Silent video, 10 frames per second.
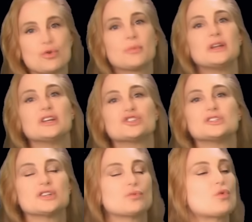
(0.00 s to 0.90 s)
storm
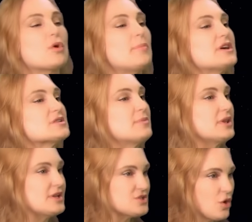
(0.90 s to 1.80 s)
conditions and aurora
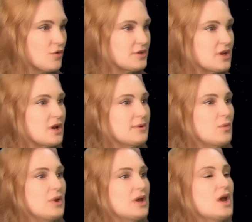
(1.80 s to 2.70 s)
possibilities over the
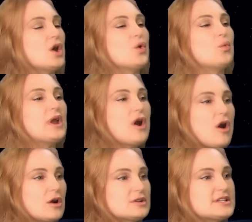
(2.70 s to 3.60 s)
coming week, we
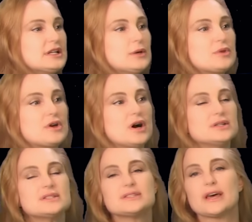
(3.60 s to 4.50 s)
are dealing with
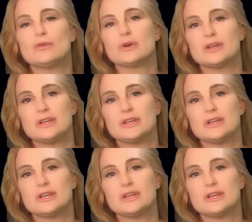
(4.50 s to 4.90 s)
unsettled